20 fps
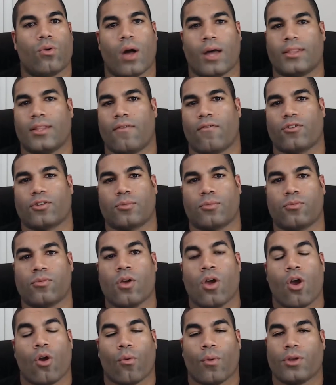I'd love for some
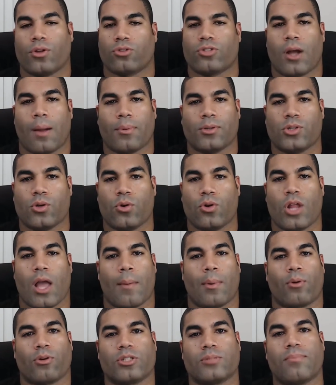research opportunity. I'm a
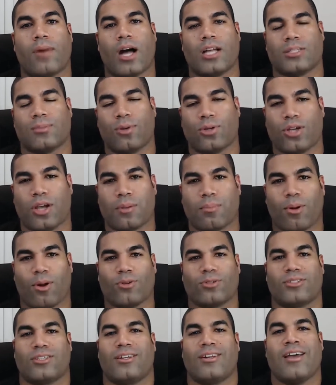responsible young
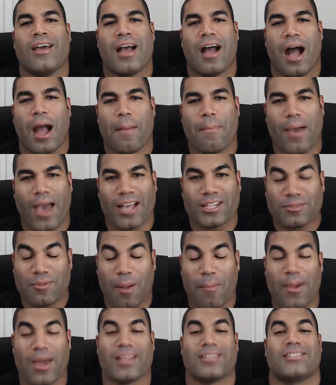person. I'm passionate
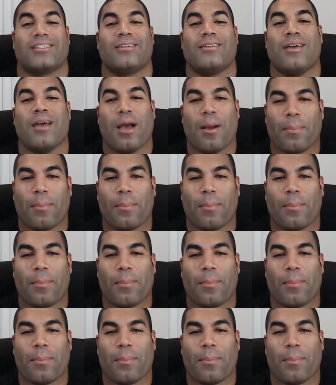about medicine.